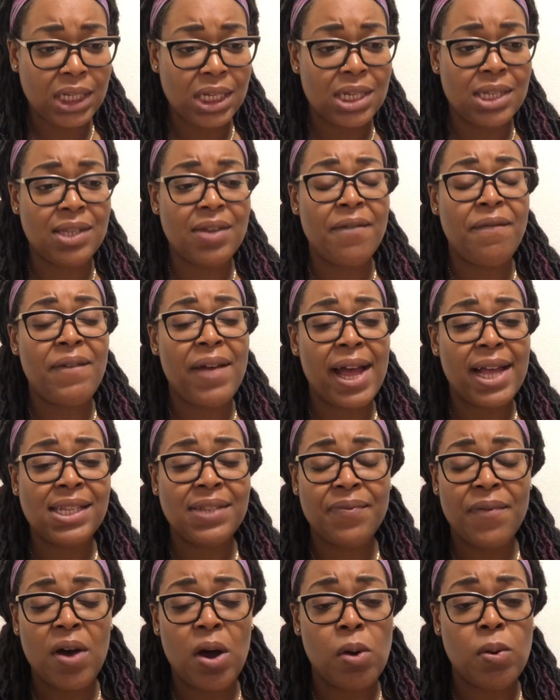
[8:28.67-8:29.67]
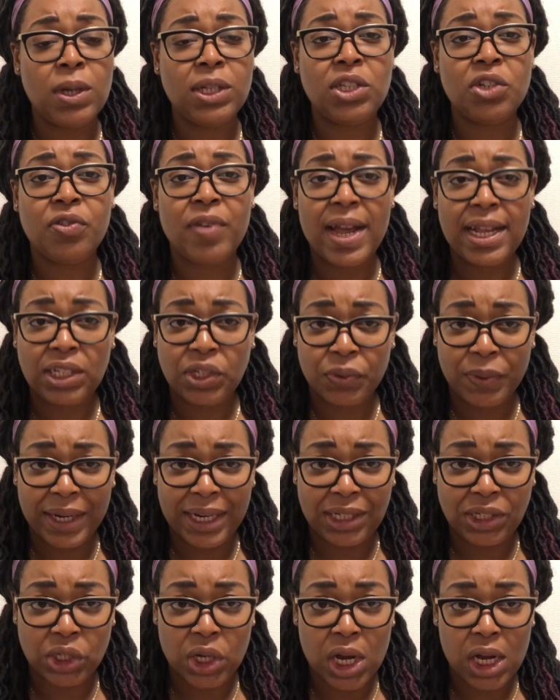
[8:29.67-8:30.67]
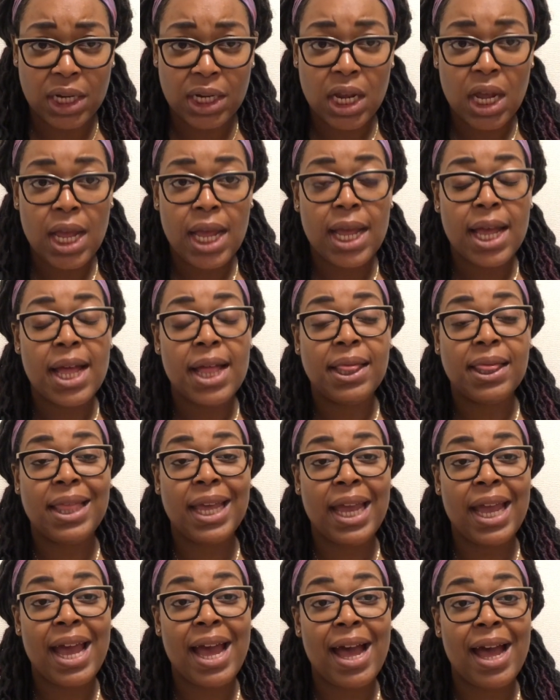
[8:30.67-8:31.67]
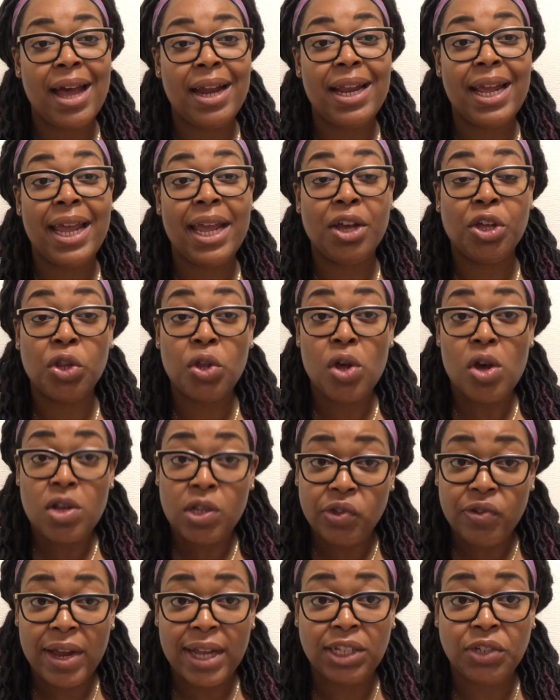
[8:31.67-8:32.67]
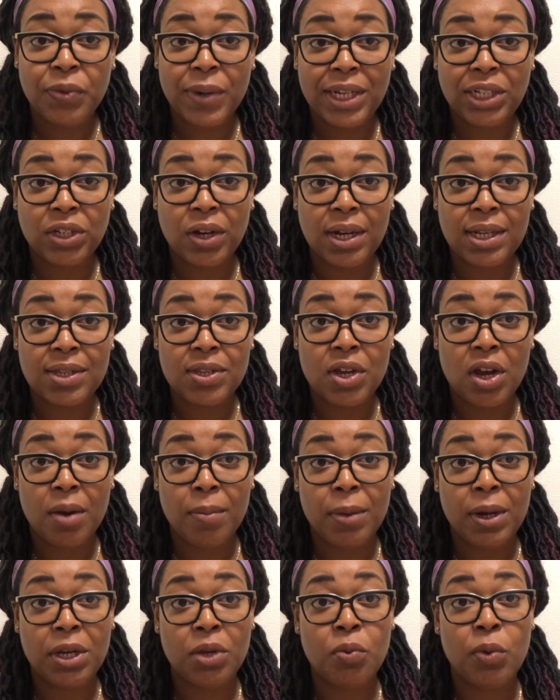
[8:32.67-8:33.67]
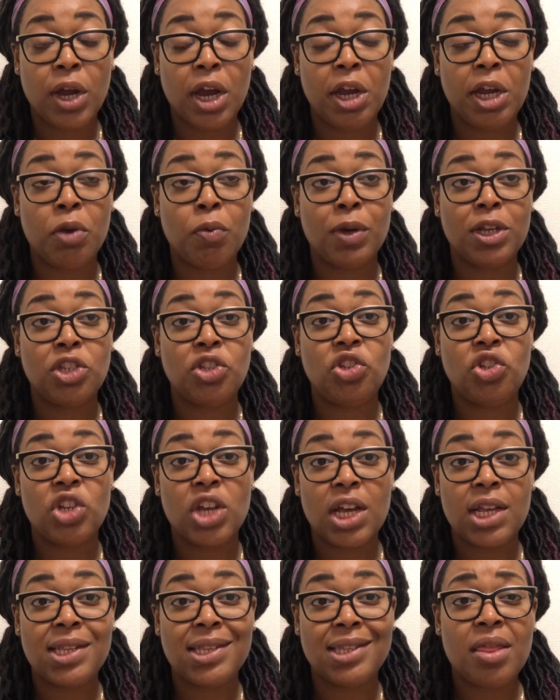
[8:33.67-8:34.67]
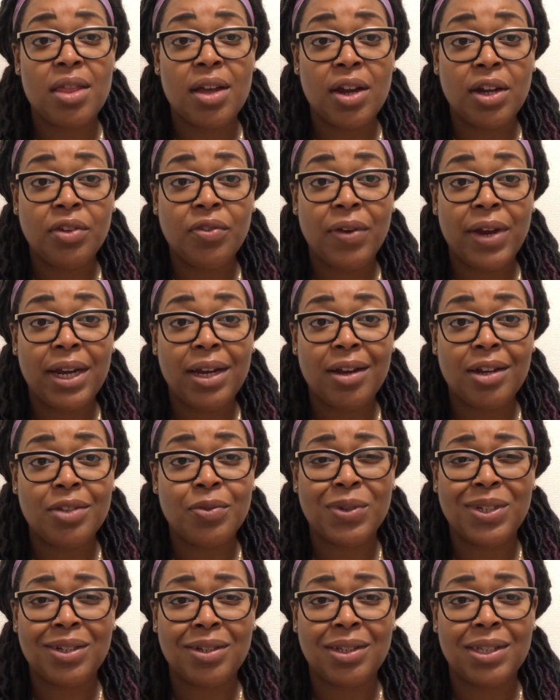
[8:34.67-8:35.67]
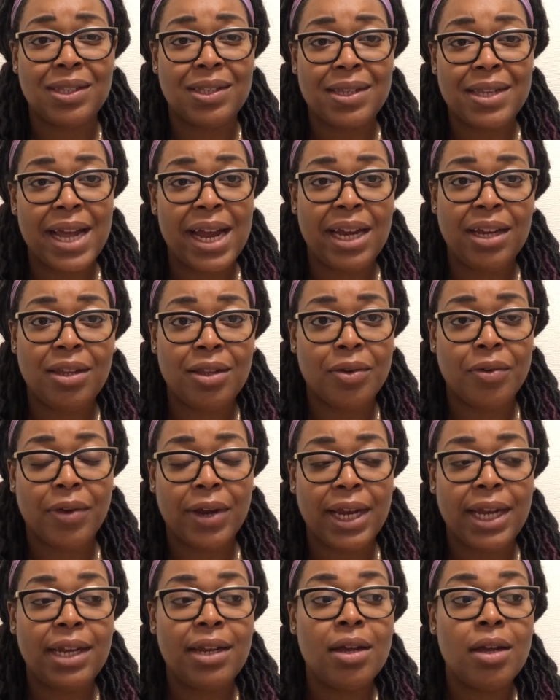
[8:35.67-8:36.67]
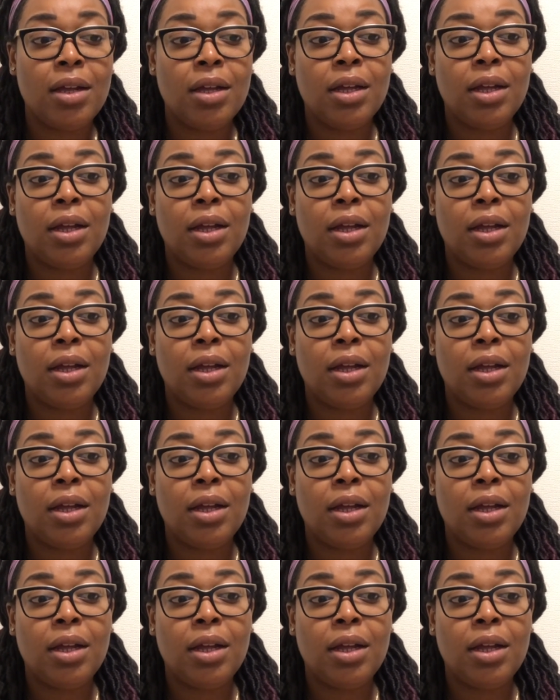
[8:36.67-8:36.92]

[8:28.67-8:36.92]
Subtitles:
So fast forward to graduation. They had a close graduation ceremony where it was just third graders, which is ninth grade.